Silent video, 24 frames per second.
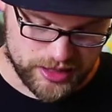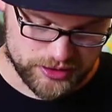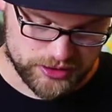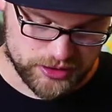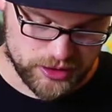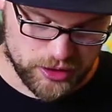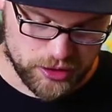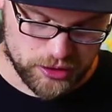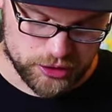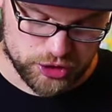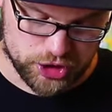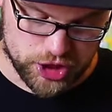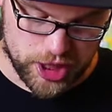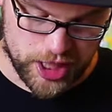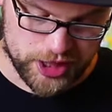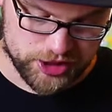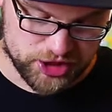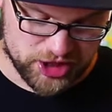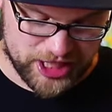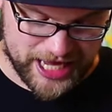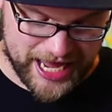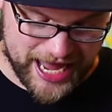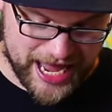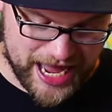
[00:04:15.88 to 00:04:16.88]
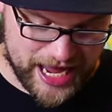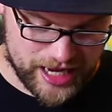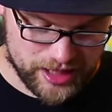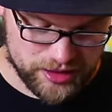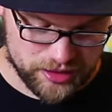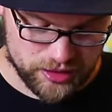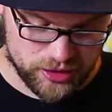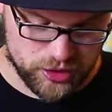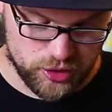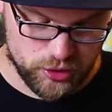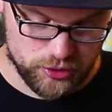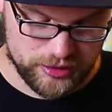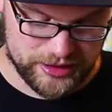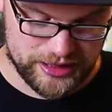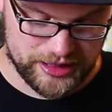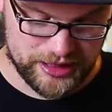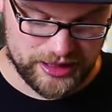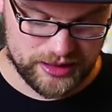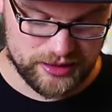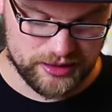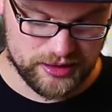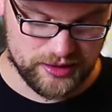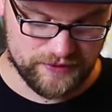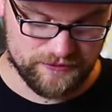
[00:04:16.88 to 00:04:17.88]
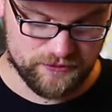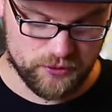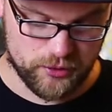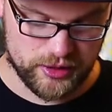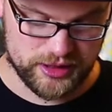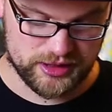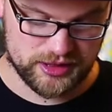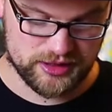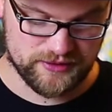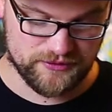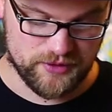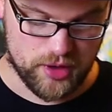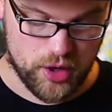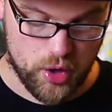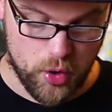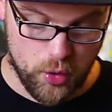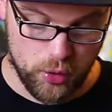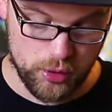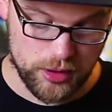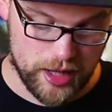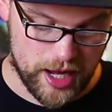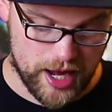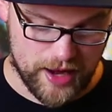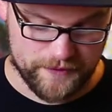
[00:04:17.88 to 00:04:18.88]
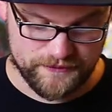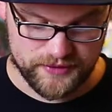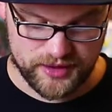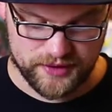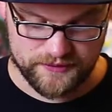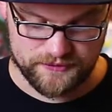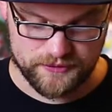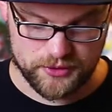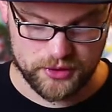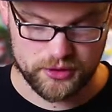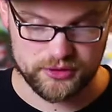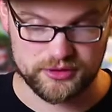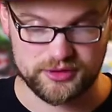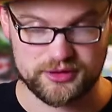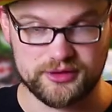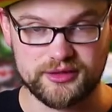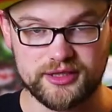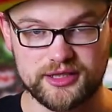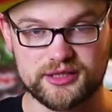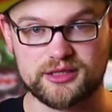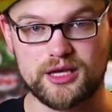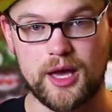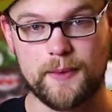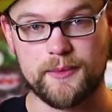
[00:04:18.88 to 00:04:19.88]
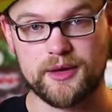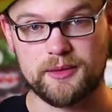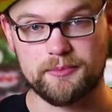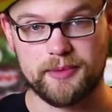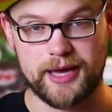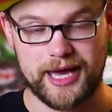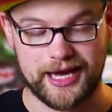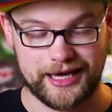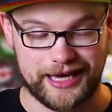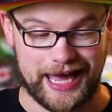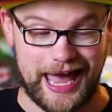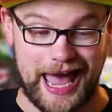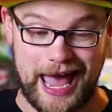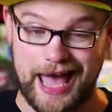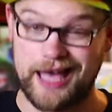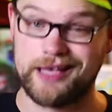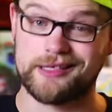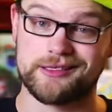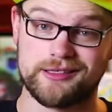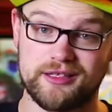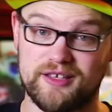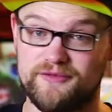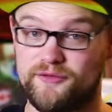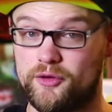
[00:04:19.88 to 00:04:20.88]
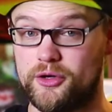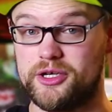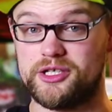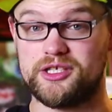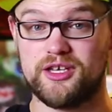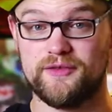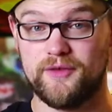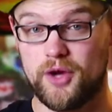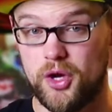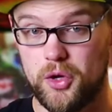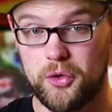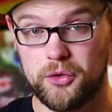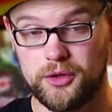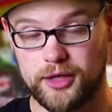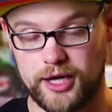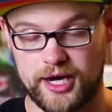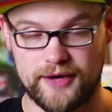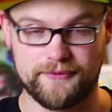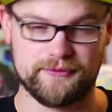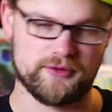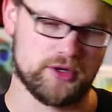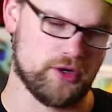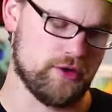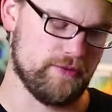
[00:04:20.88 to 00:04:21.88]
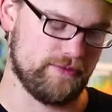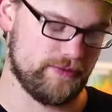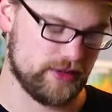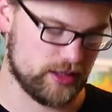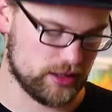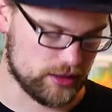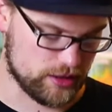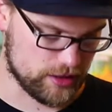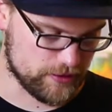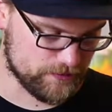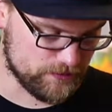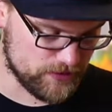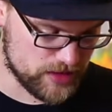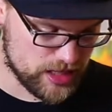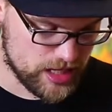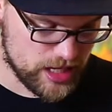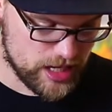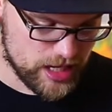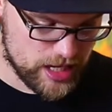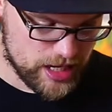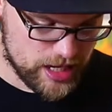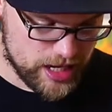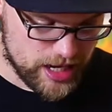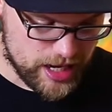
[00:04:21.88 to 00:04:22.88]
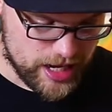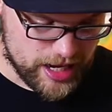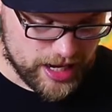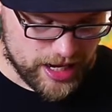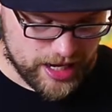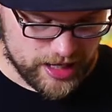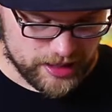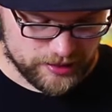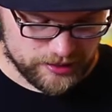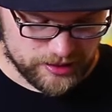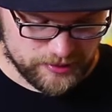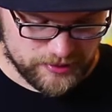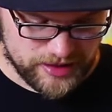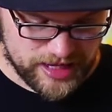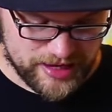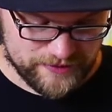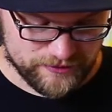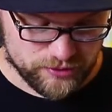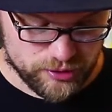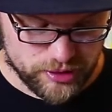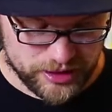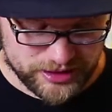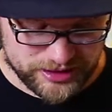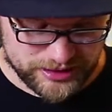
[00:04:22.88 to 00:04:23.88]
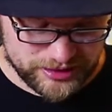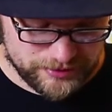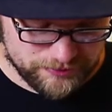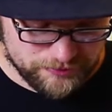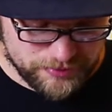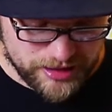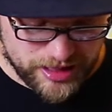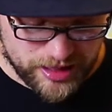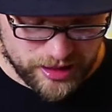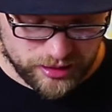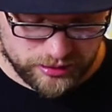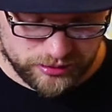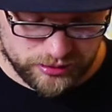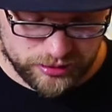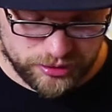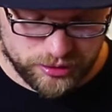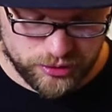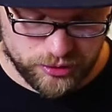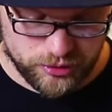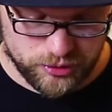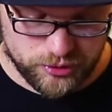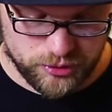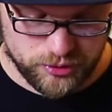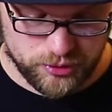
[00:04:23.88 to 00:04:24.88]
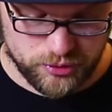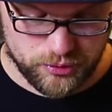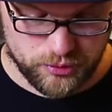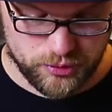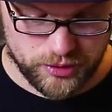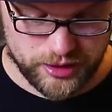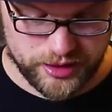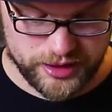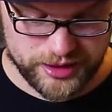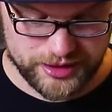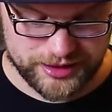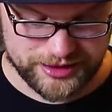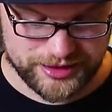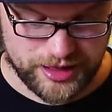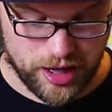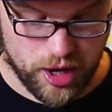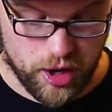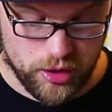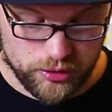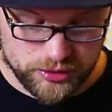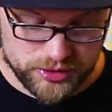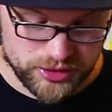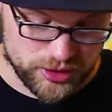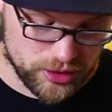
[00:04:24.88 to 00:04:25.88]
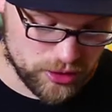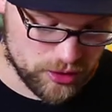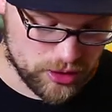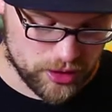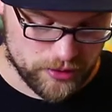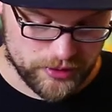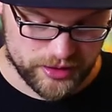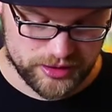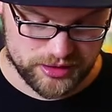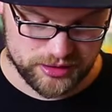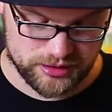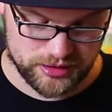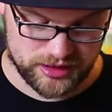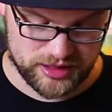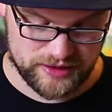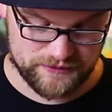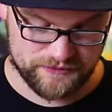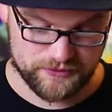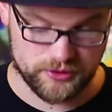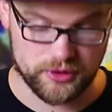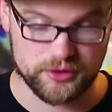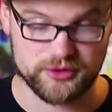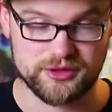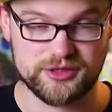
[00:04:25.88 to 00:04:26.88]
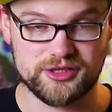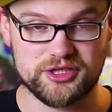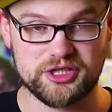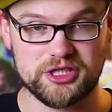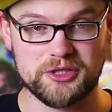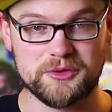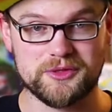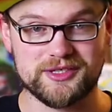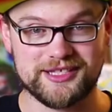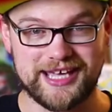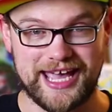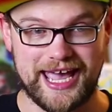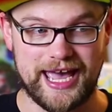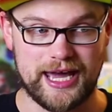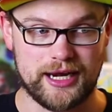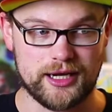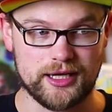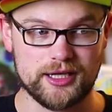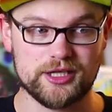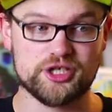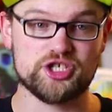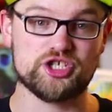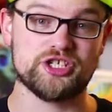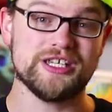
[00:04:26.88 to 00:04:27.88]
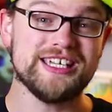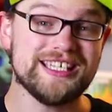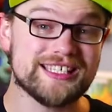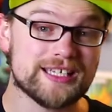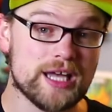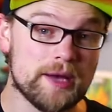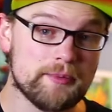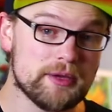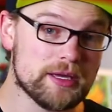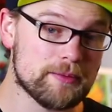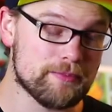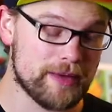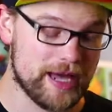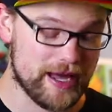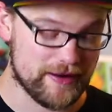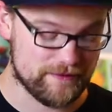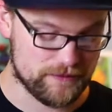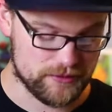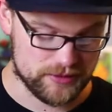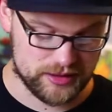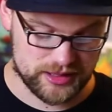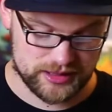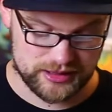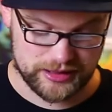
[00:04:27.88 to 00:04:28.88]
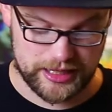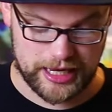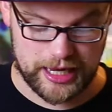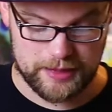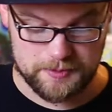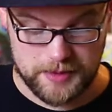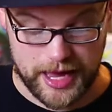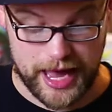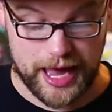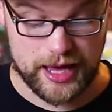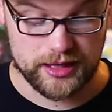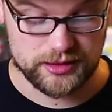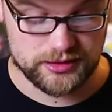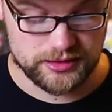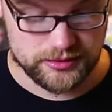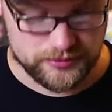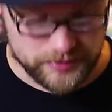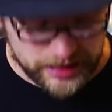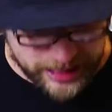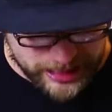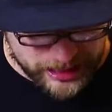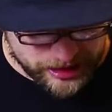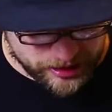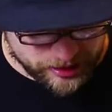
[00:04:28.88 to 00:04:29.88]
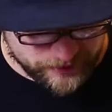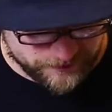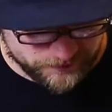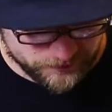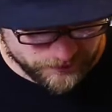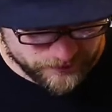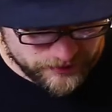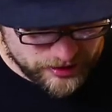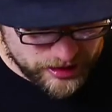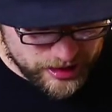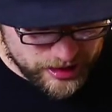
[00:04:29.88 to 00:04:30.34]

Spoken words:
So Josh Gad, who did the voice of Olaf in Frozen, is coming back as the voice of Olaf. Go figure. Then we have Kristen Bell, who was also originally in Frozen. She was Anna. She's coming back for this game as Anna.